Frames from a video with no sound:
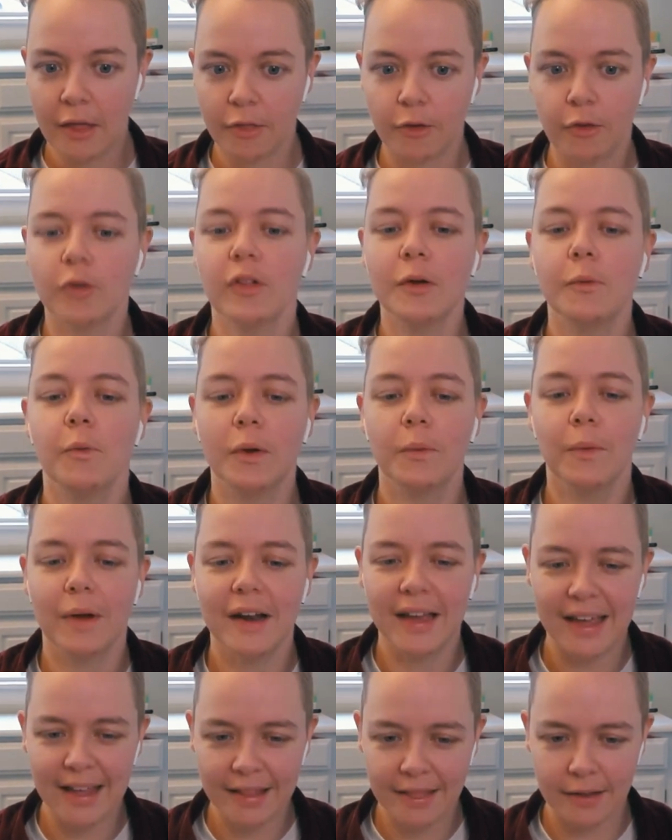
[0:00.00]
there's only one way to
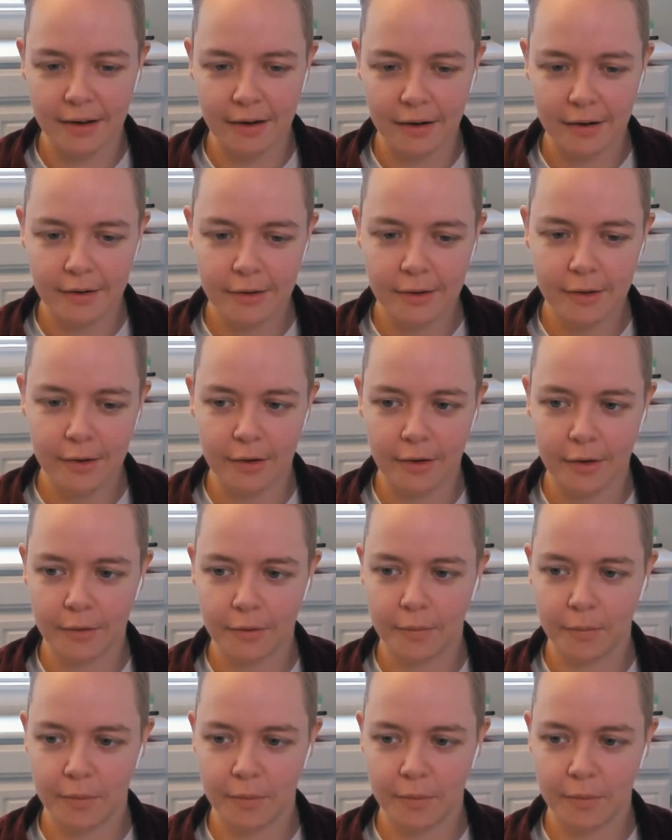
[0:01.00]
get there you know